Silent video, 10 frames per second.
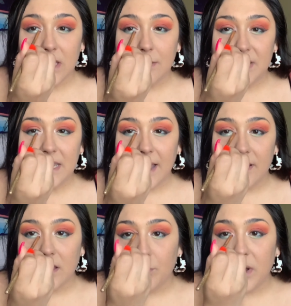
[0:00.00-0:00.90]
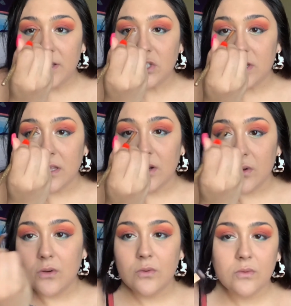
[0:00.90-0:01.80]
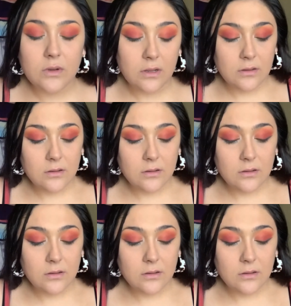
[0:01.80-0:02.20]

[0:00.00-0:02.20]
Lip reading: a metallic punch on their own.